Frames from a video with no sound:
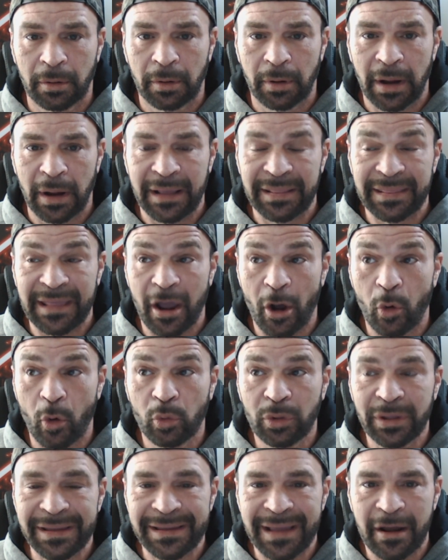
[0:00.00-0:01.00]
And they
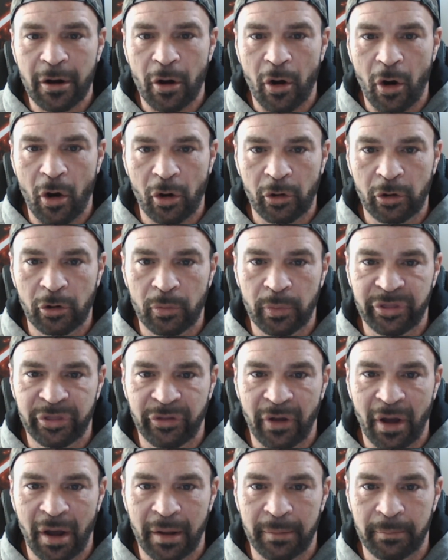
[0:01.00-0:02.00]
only get harder with
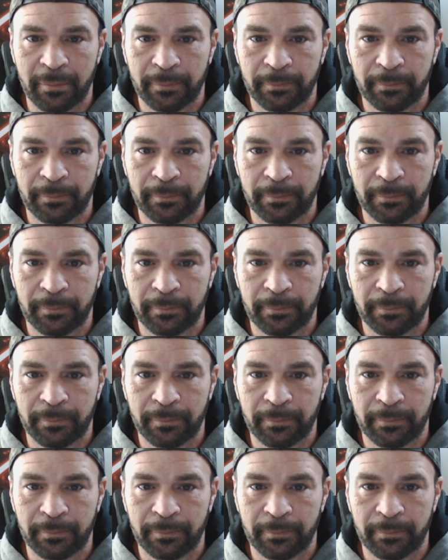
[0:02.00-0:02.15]
time.